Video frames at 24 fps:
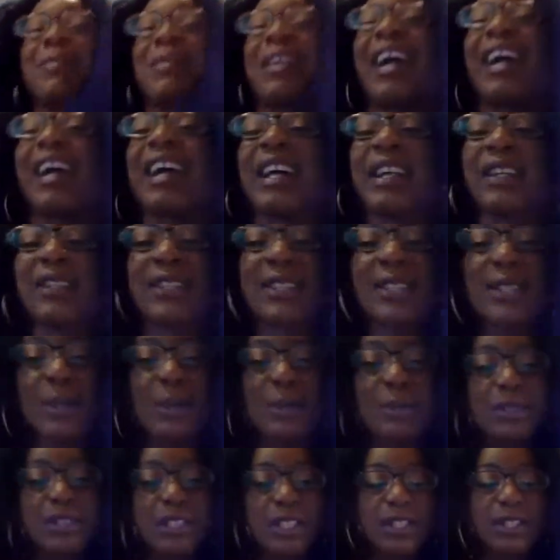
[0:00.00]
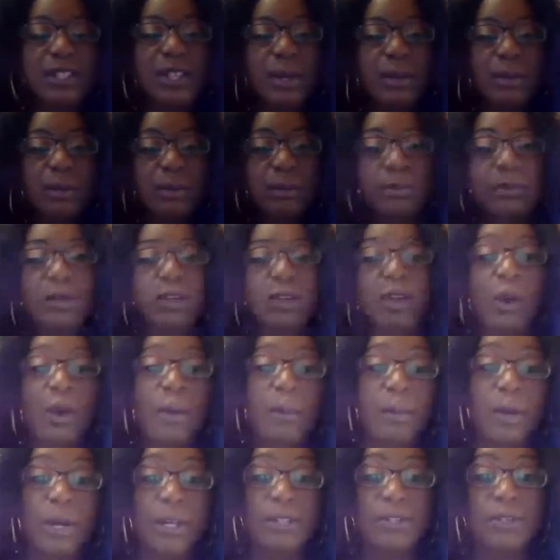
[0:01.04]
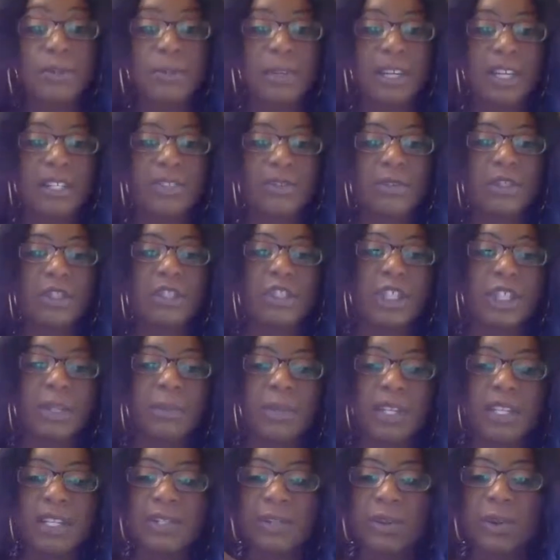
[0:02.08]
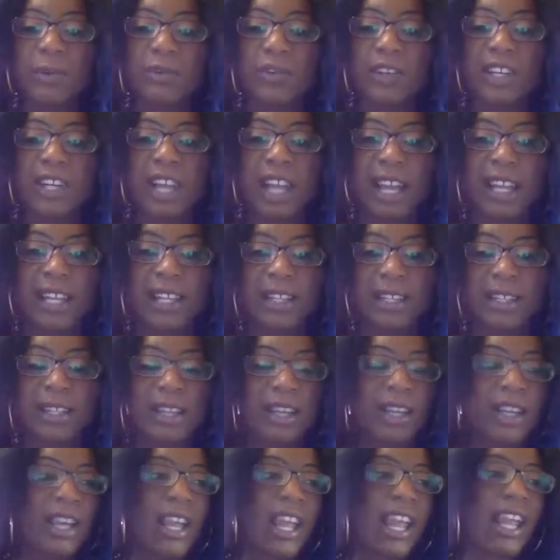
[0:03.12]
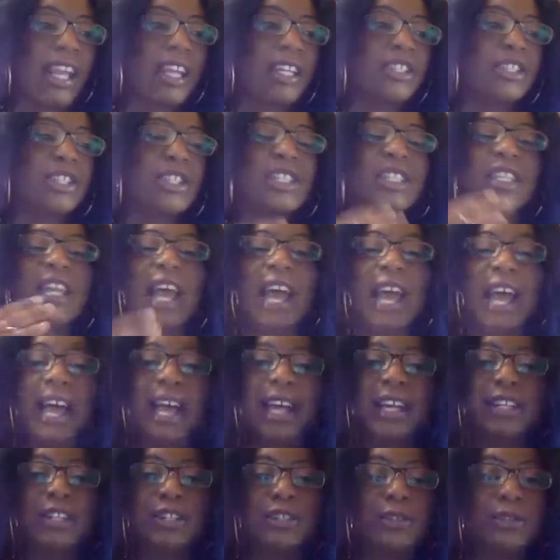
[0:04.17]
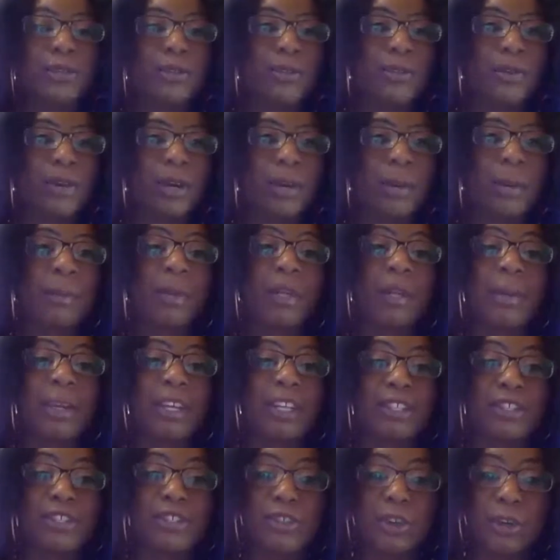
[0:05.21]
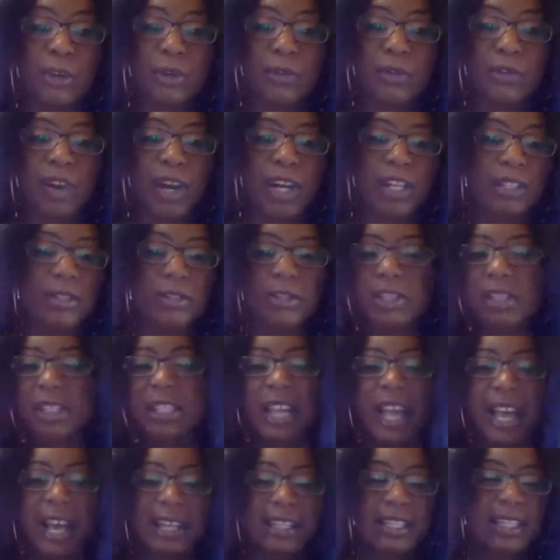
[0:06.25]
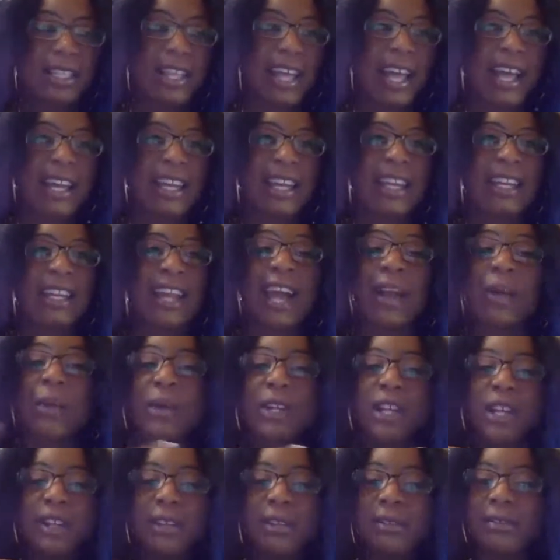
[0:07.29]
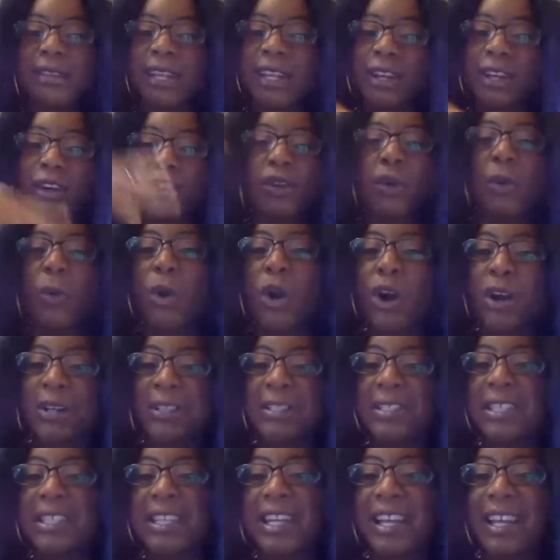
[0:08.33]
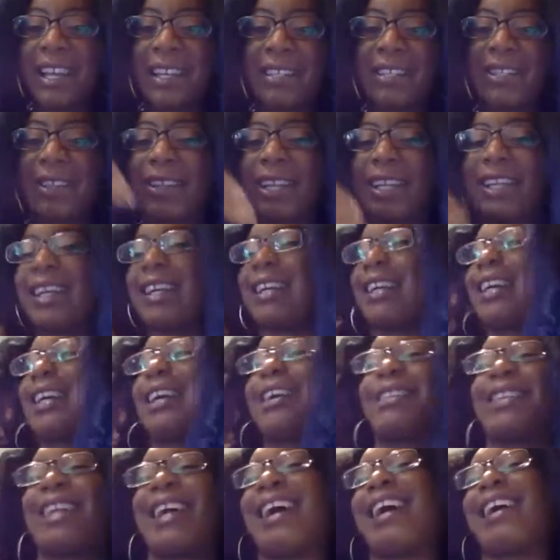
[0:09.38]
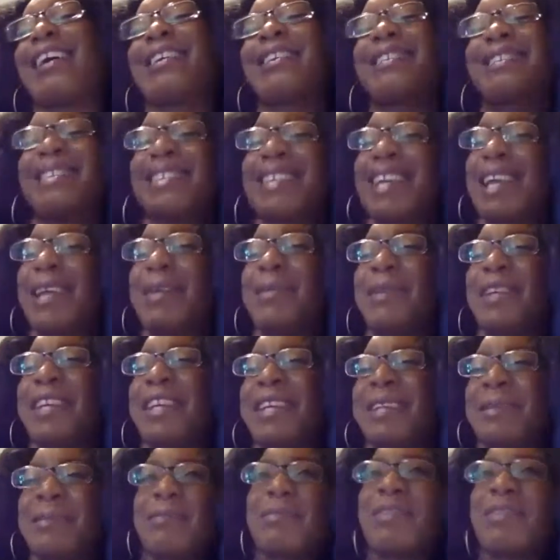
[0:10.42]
had soaked some garbanzo beans or chickpeas overnight, and just to add to, I'm gonna make a stir fry. So just to add to that, and I went out like on a walk today, so like I got out the house, yay me.